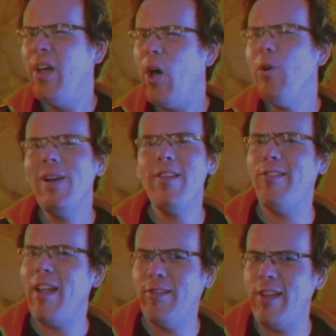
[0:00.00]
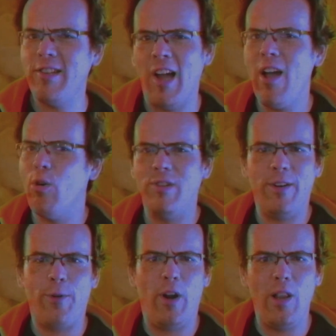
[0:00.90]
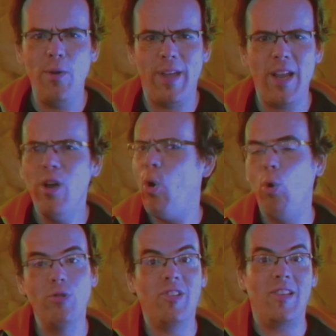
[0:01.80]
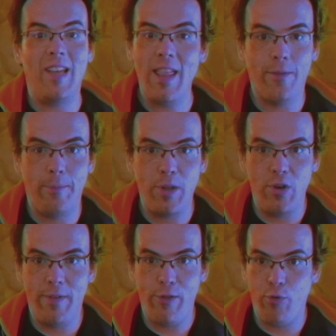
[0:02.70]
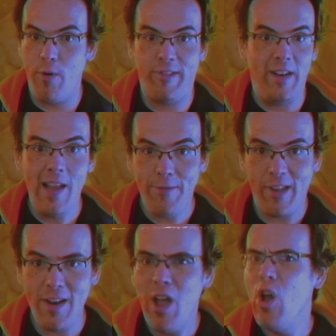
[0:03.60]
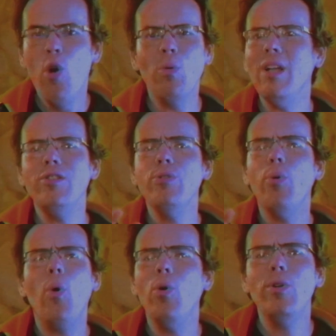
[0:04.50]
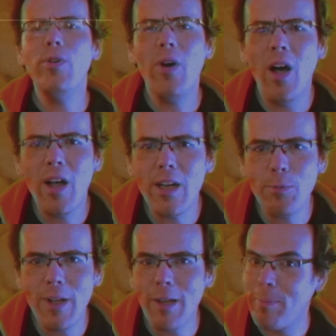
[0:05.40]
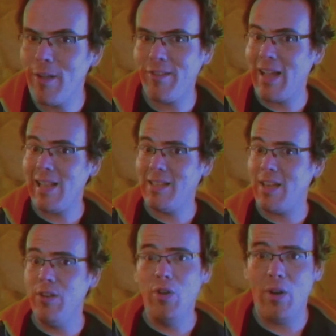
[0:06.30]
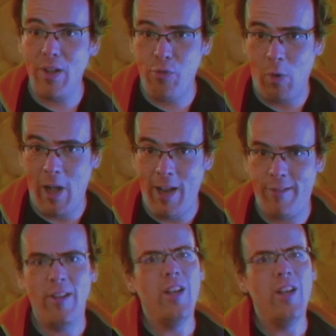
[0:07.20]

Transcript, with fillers: Overly sexy attire or different clothing, altogether from the universe your OC lives in, will undo all your hard work personality and knowledge-wise.